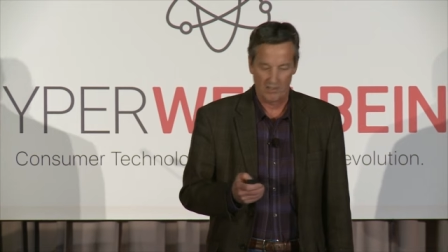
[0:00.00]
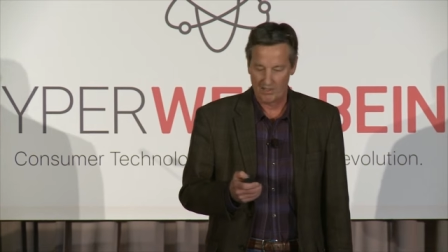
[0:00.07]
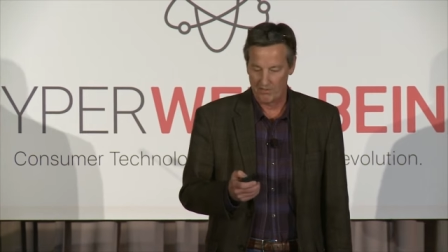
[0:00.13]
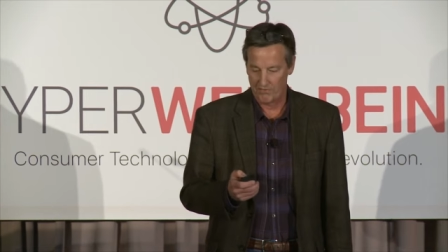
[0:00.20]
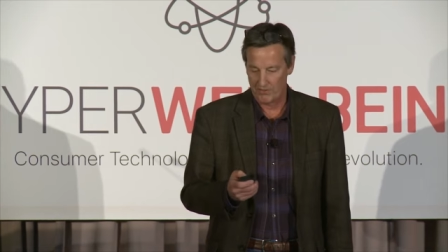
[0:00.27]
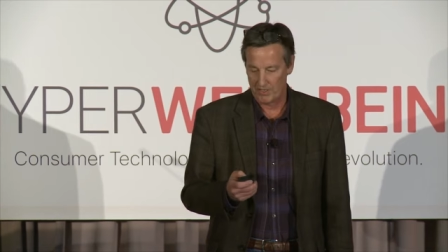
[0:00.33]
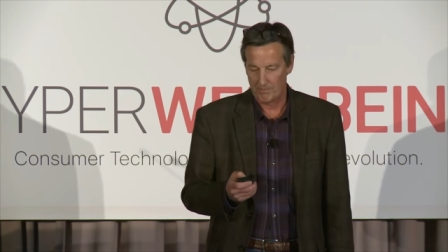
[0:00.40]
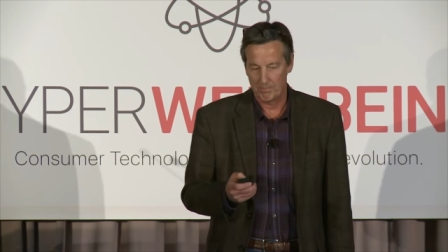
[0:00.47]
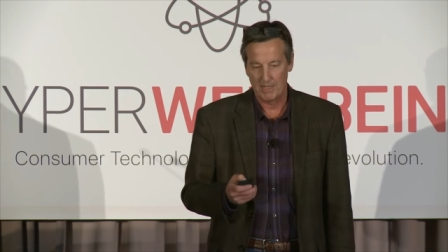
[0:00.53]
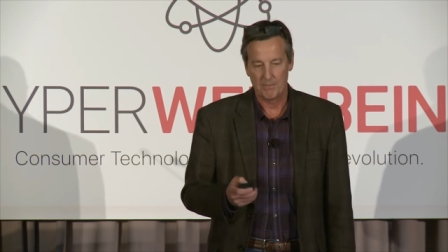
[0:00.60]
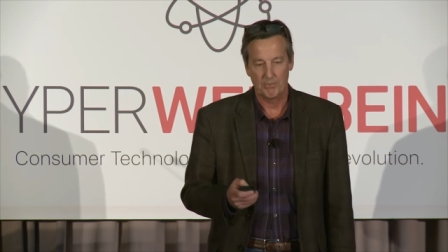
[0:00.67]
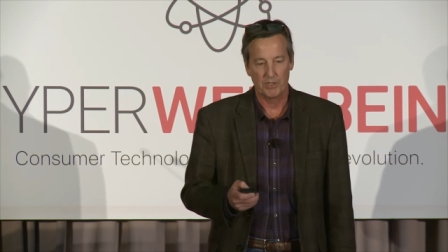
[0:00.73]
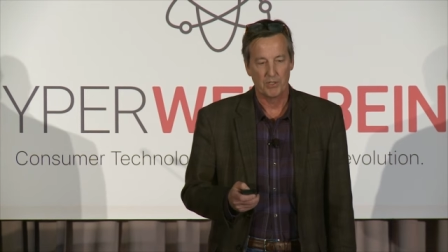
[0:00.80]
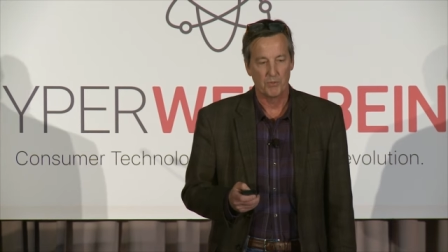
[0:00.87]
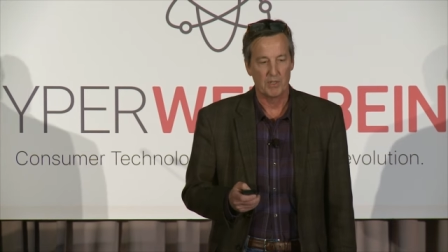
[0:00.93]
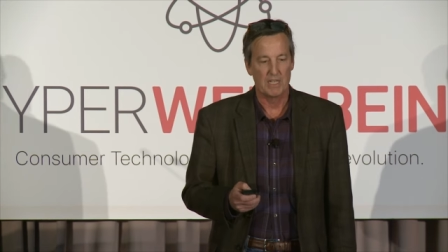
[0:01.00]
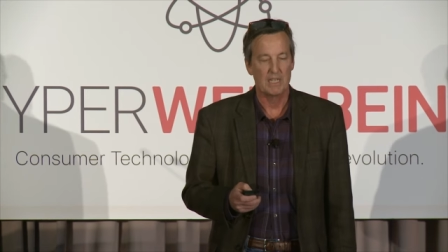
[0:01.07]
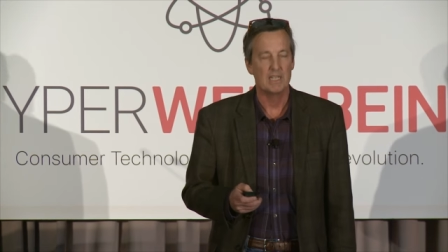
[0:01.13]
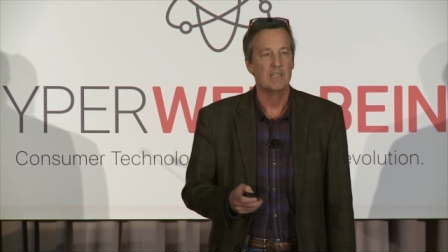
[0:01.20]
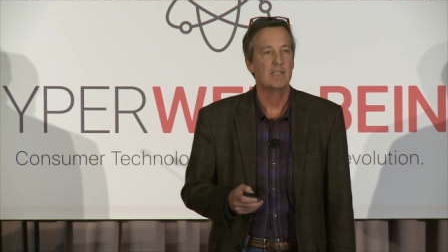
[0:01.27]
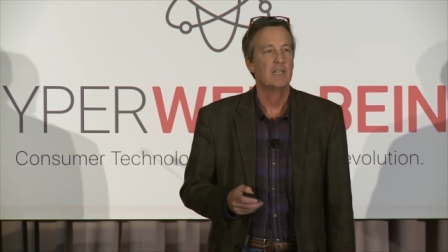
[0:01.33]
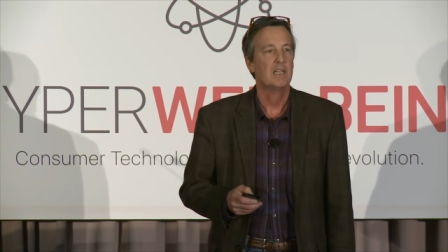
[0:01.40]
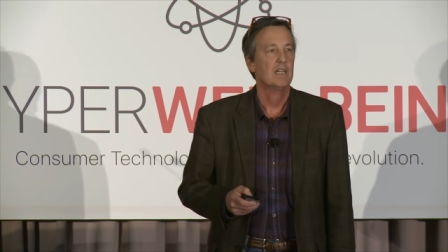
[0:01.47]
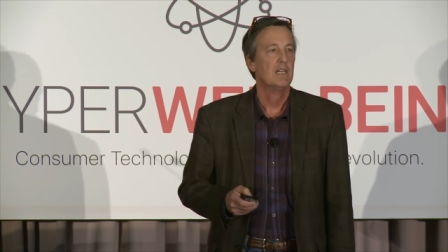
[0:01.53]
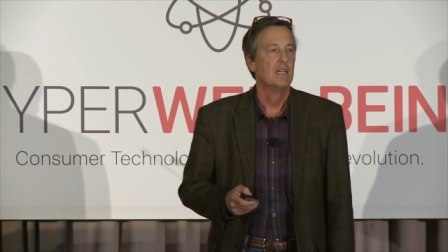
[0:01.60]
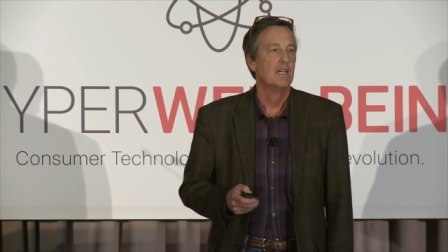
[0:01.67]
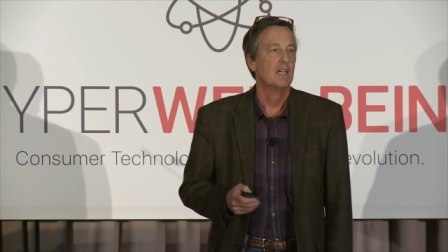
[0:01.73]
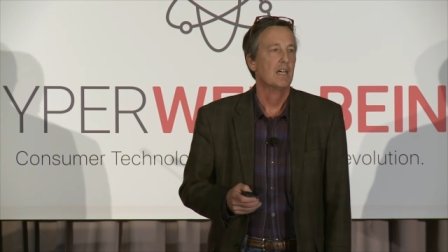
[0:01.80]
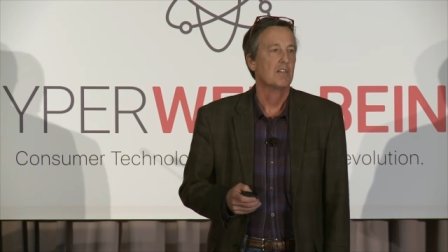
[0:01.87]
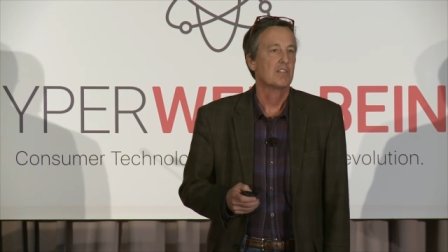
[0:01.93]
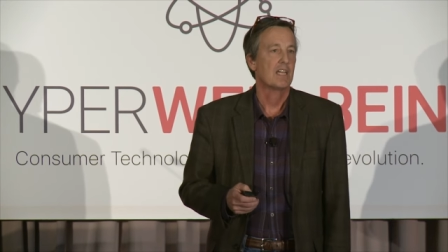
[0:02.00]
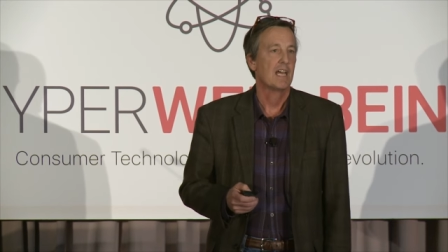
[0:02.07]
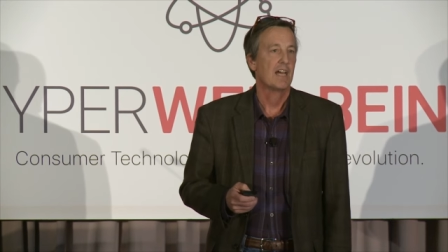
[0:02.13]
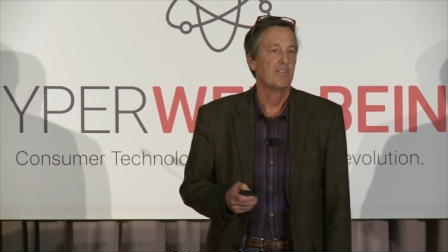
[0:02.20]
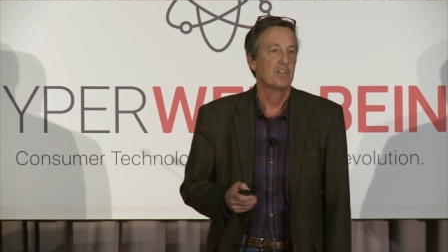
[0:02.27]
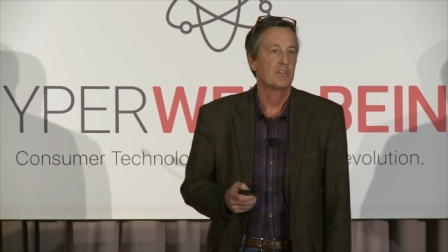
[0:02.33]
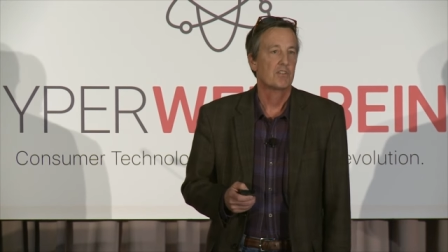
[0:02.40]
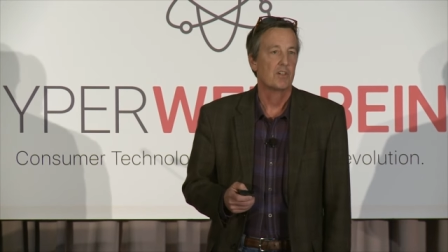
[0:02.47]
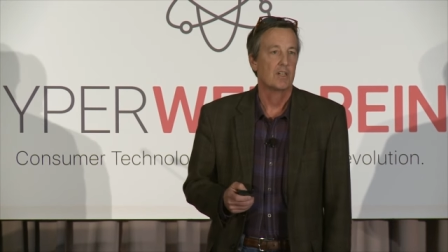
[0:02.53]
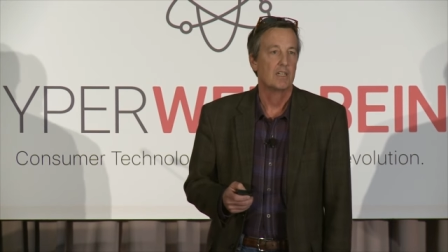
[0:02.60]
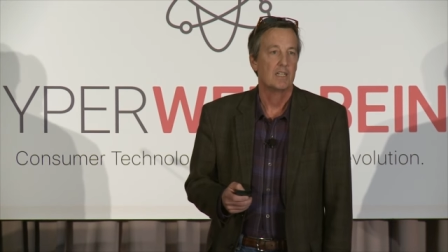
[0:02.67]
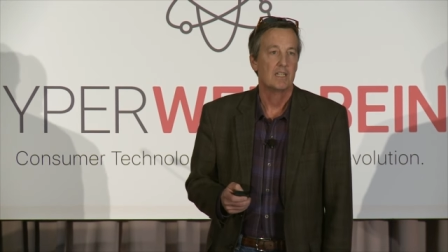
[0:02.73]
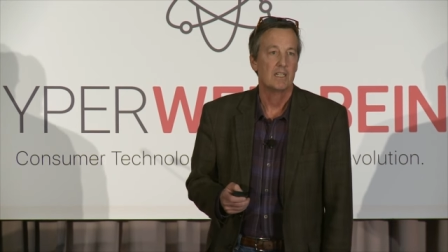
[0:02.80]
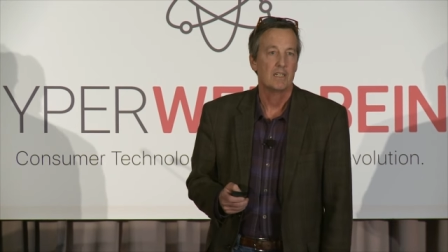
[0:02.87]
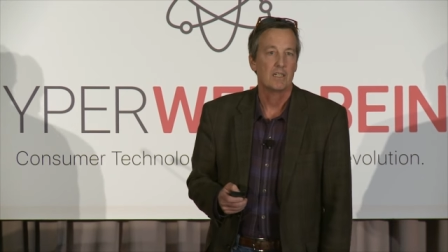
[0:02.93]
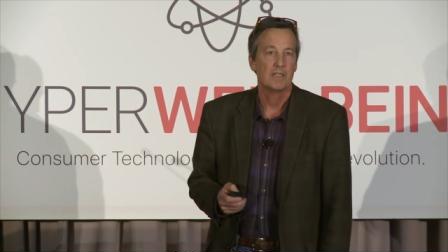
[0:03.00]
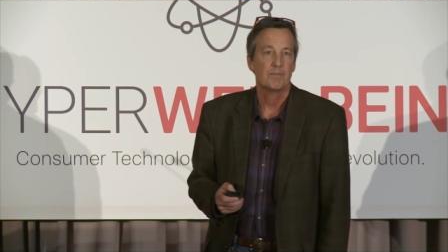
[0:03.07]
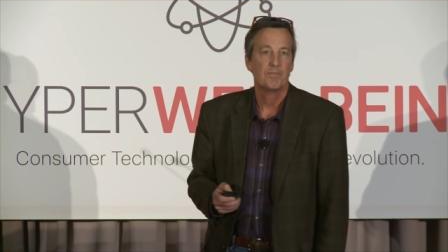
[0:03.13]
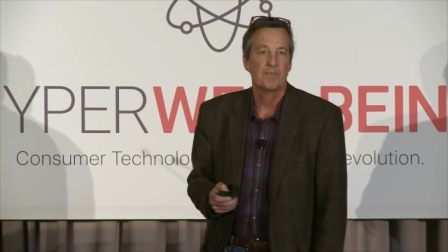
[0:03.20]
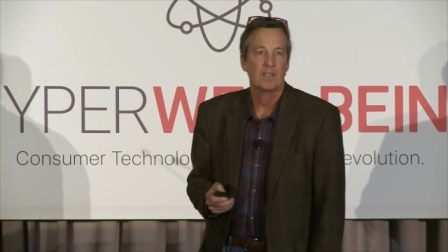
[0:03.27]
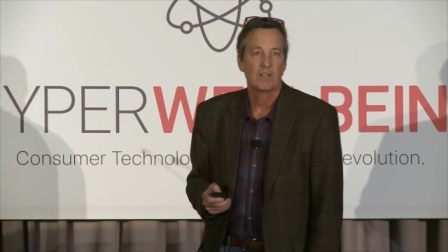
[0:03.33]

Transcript: of uh, people that we need uh, to have a, a, uh,